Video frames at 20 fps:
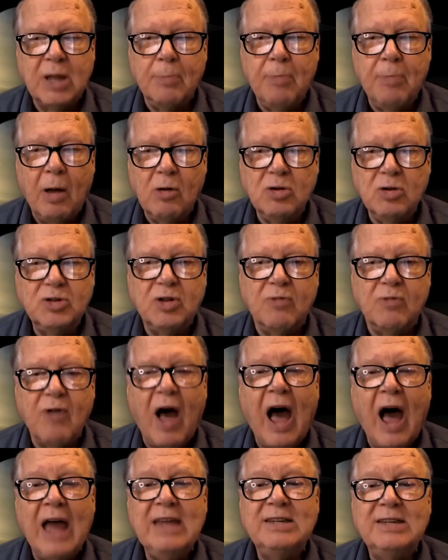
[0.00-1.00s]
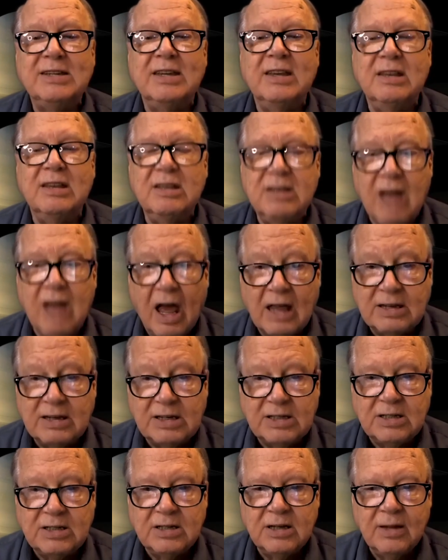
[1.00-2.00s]
composed of ice and
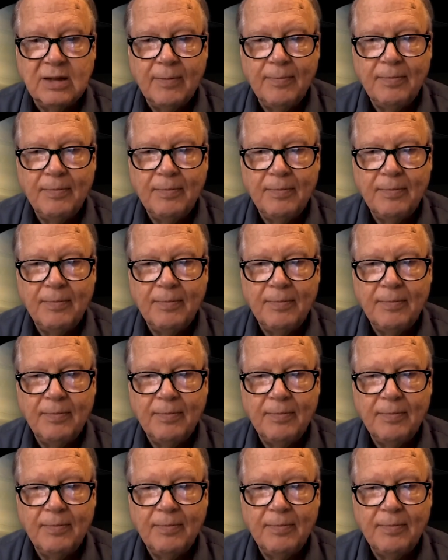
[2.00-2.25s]
dust.